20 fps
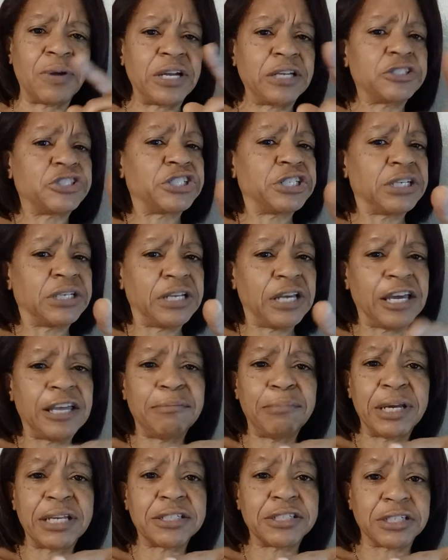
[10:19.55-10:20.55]
and she did
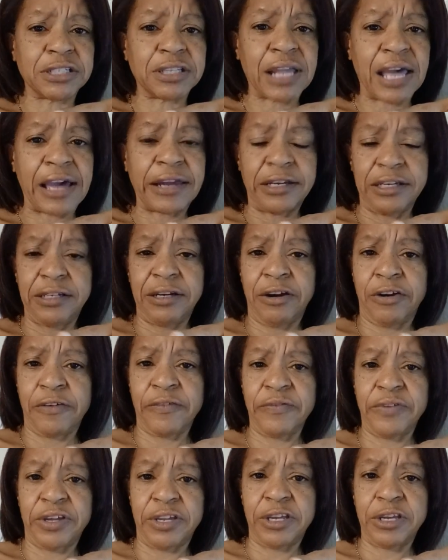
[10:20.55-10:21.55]
mention that in her
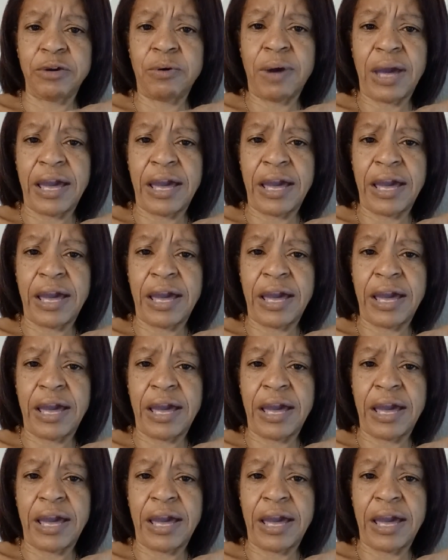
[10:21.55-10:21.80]
video